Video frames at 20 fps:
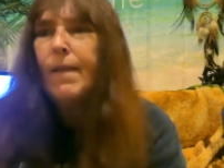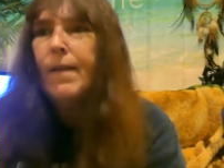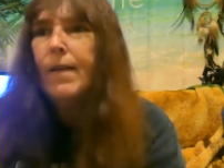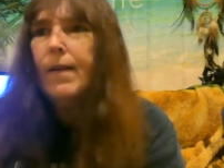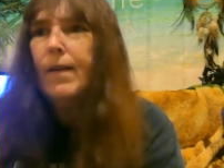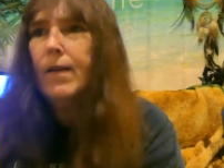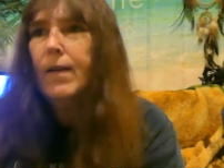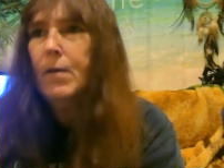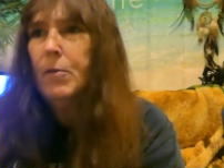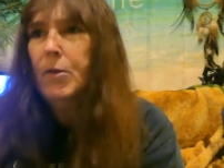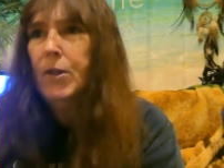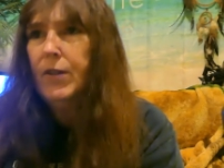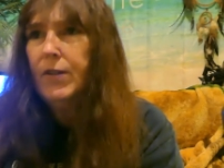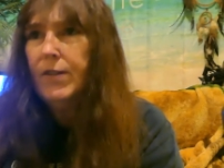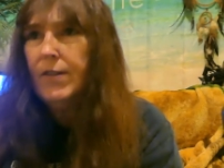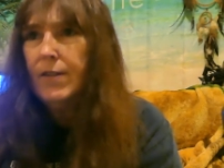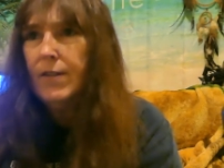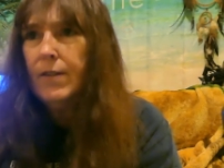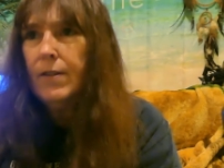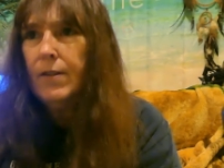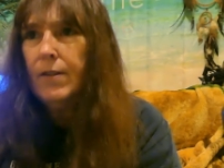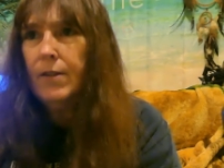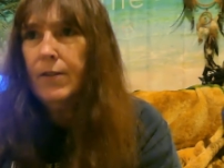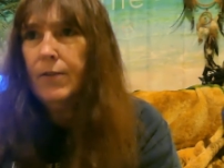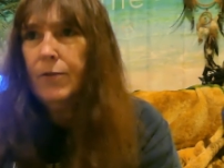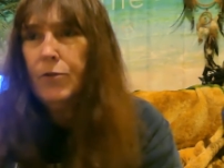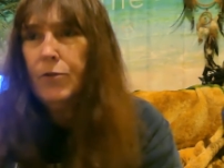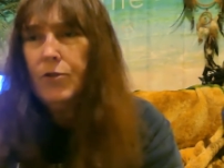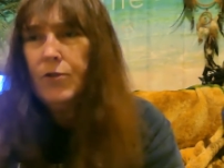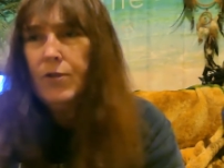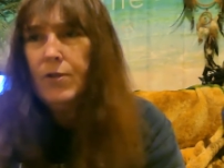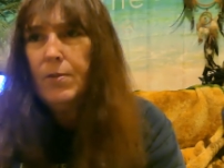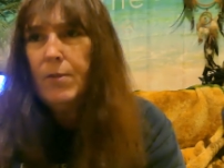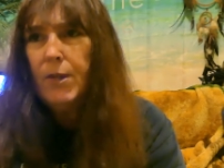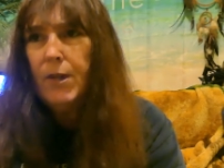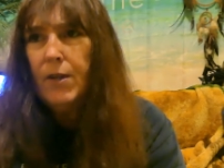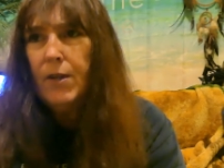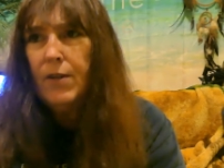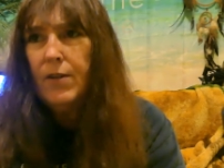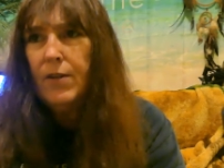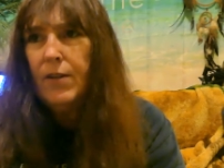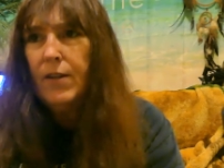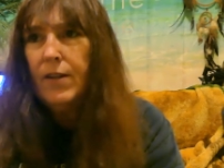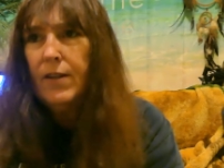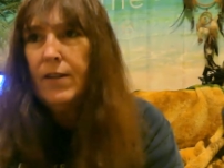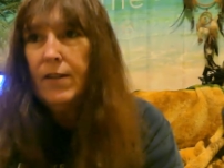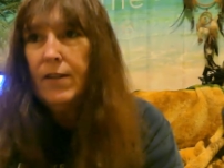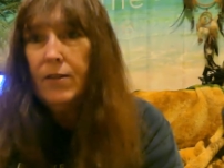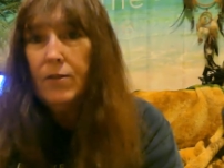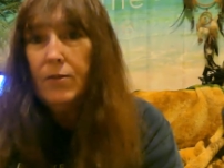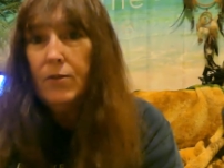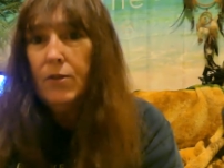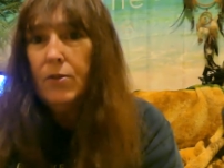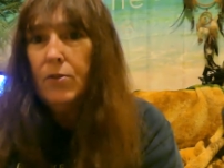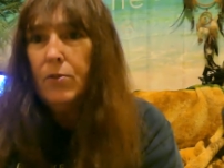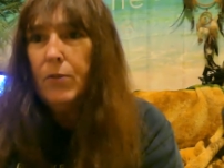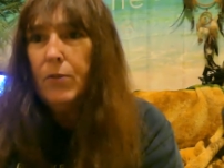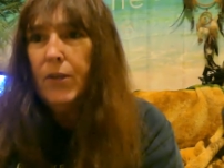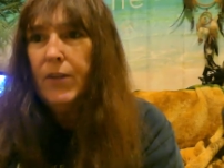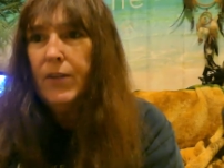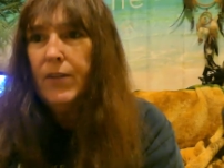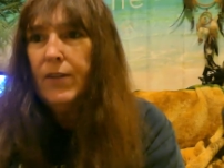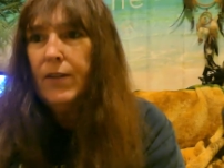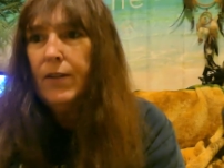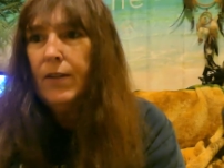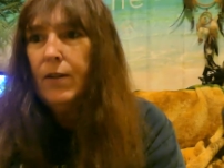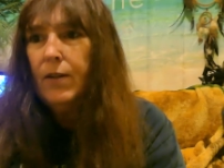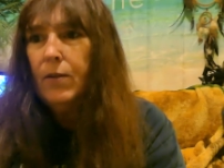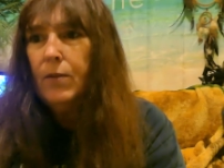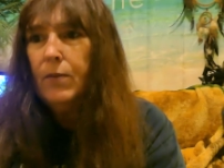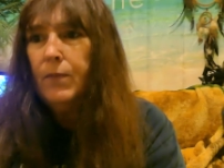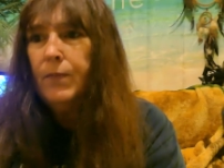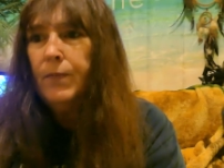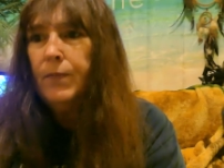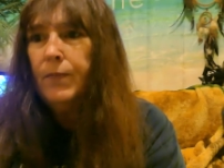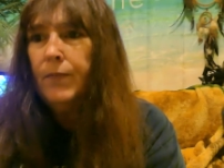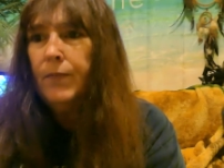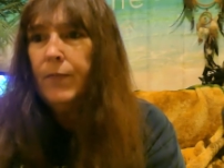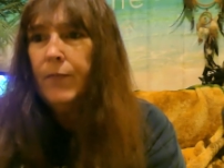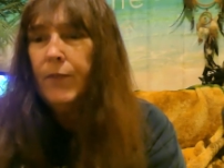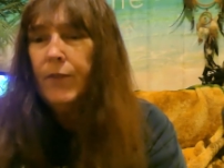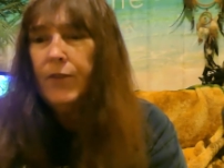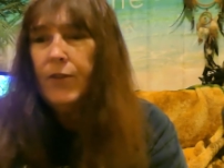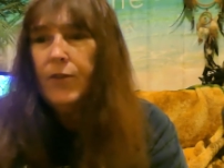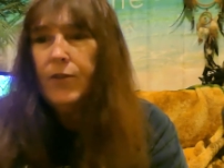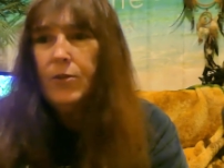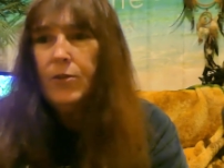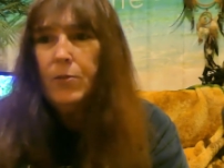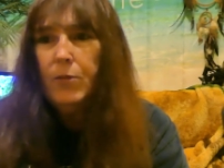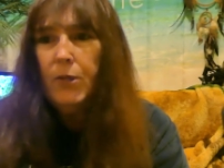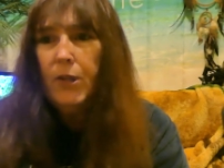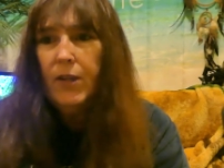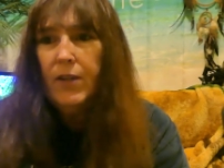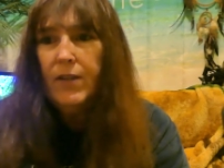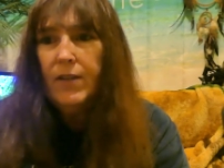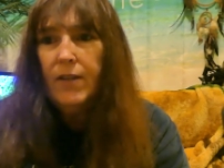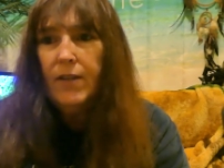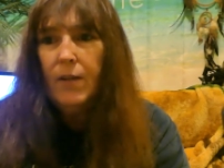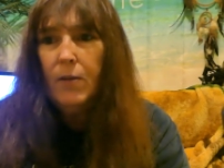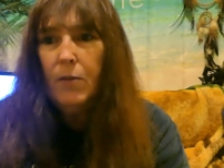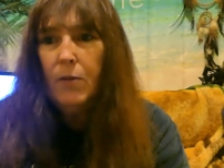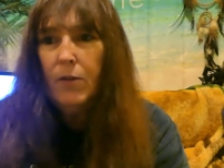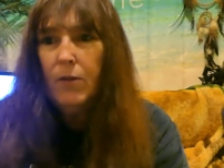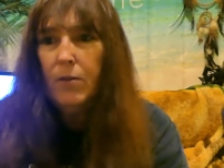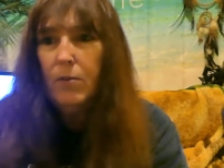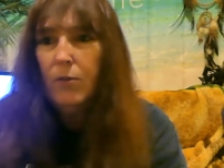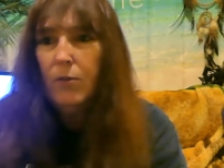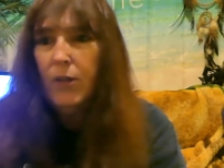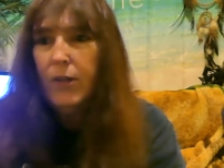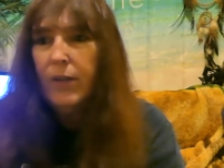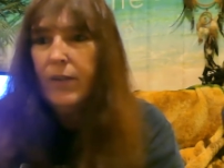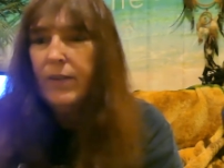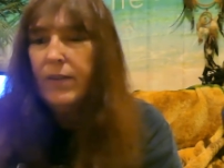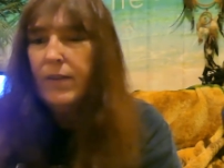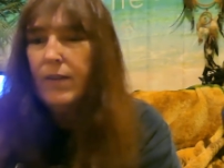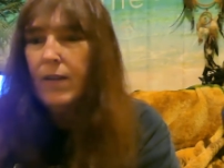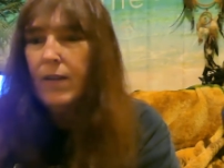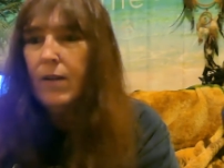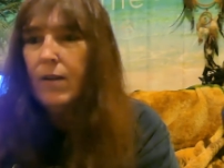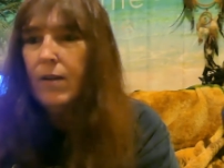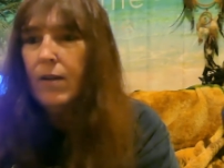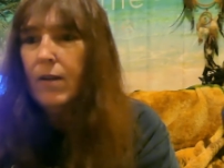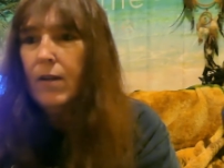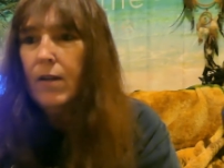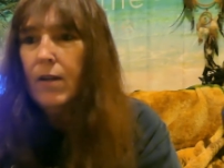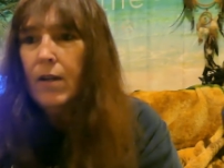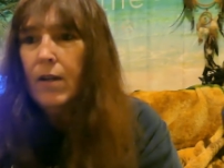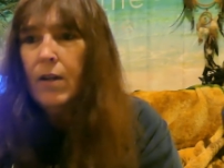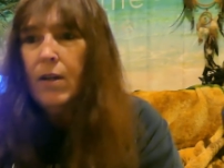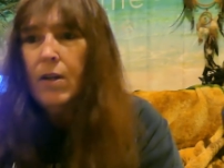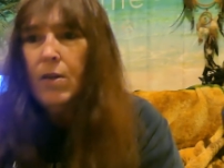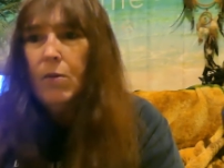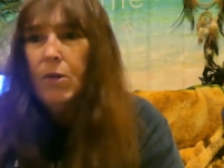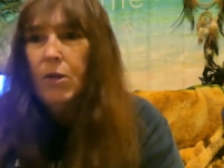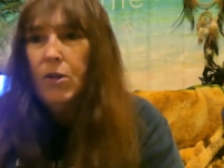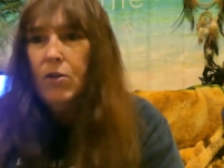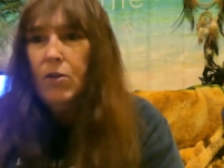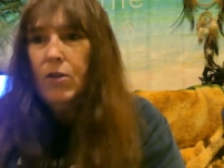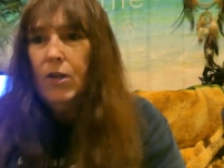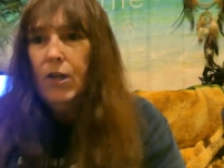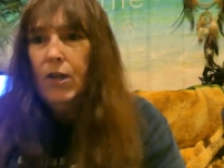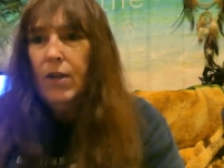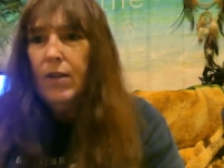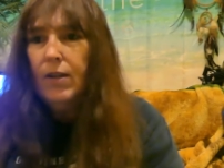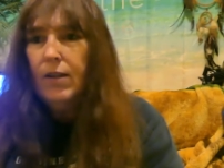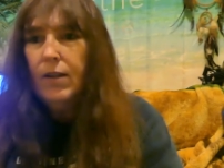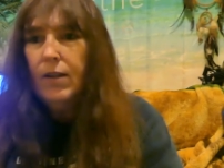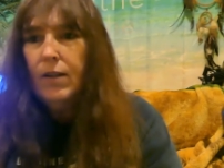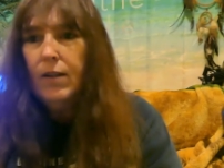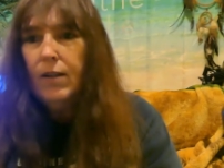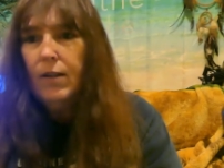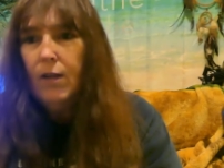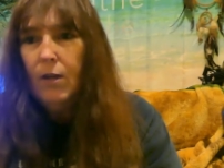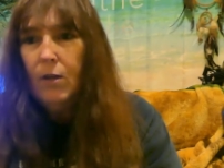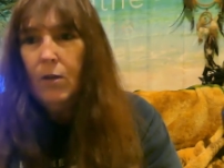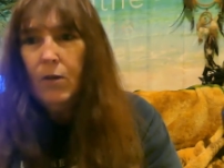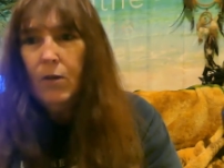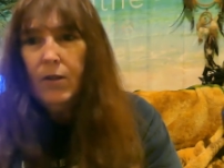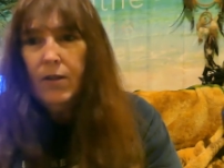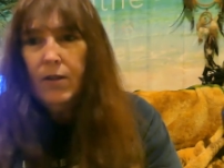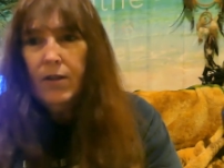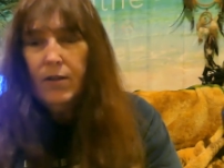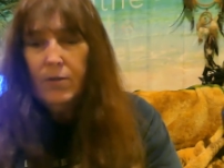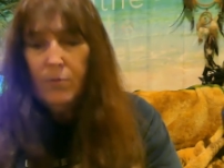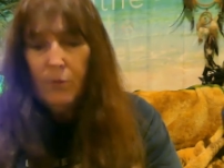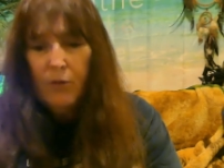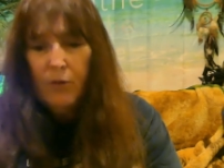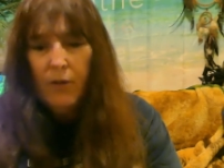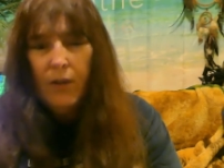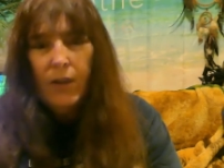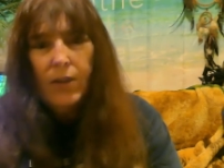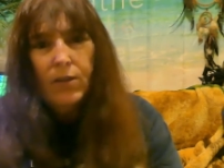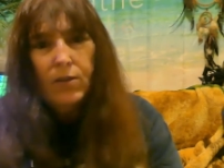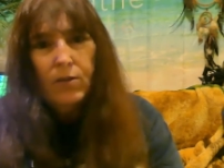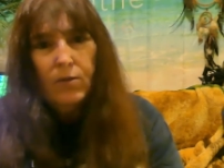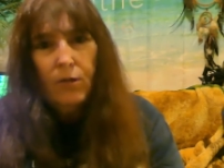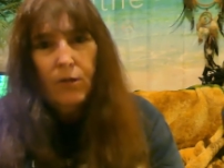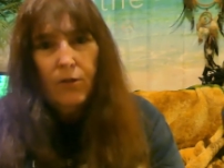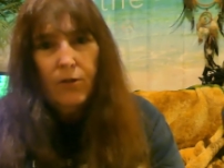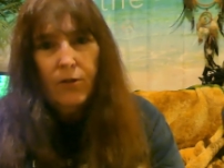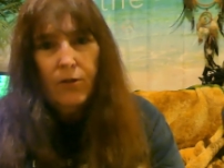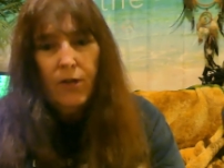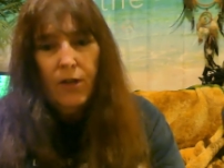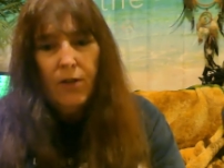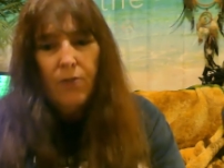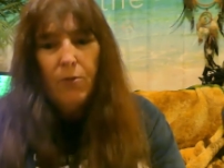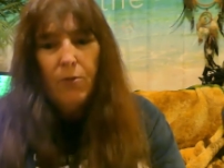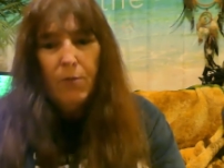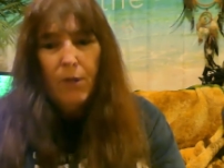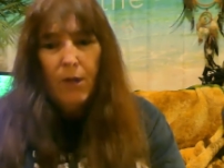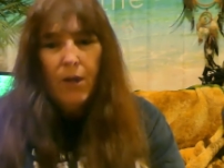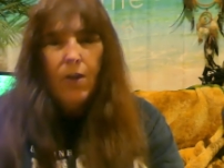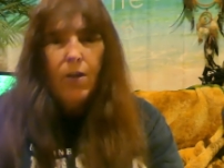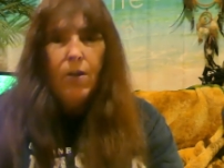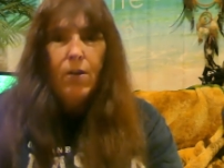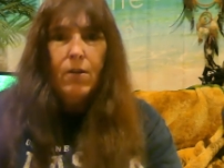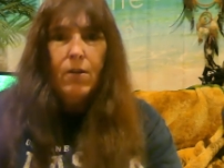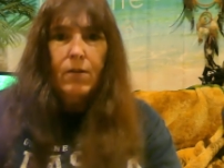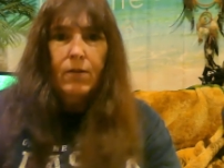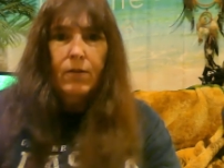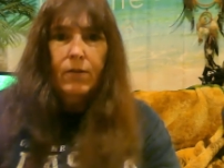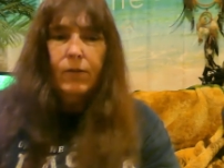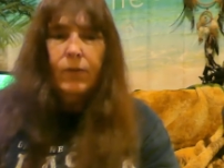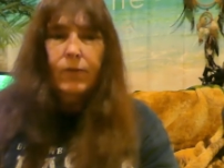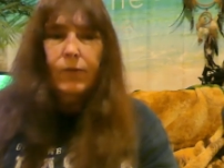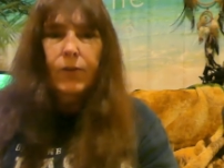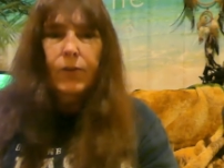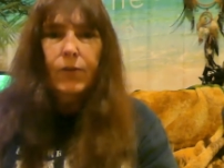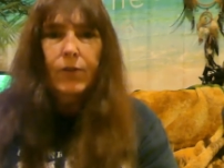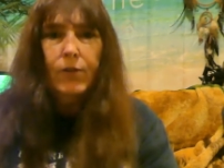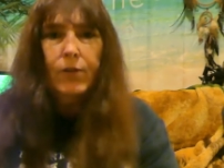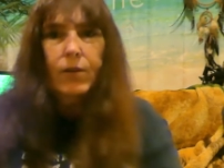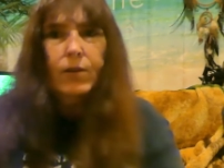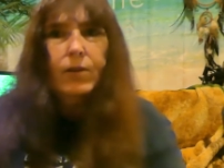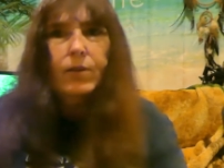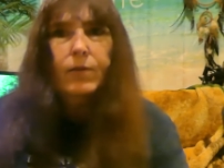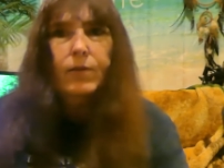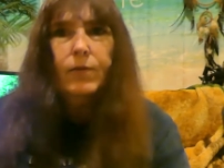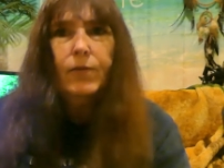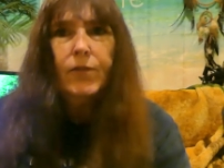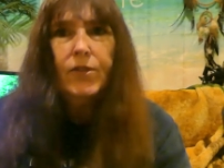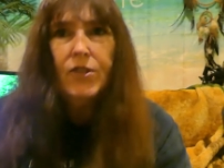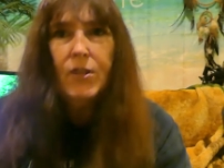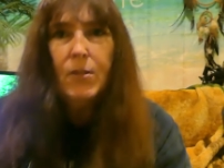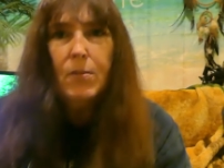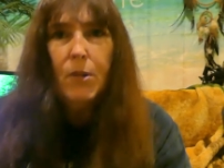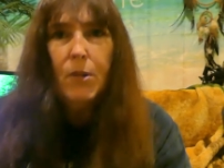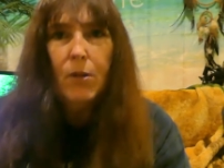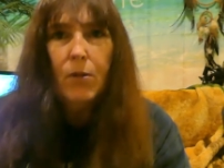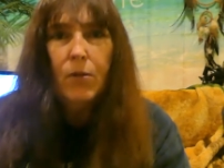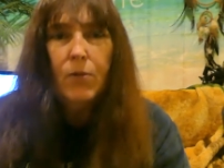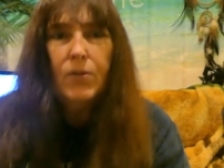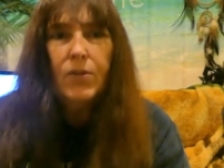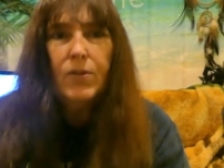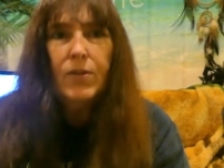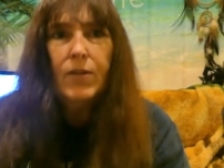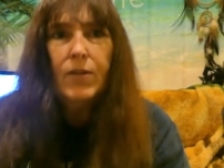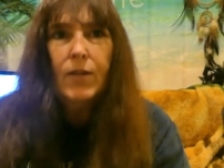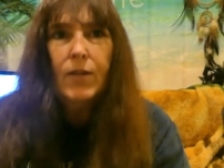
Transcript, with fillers: Um, what else? The Fortress of the Bears, like I said, is a really cool place to go. There's also a place at one of the marinas there where you can go and it's where they do all their net repair for their fishing boats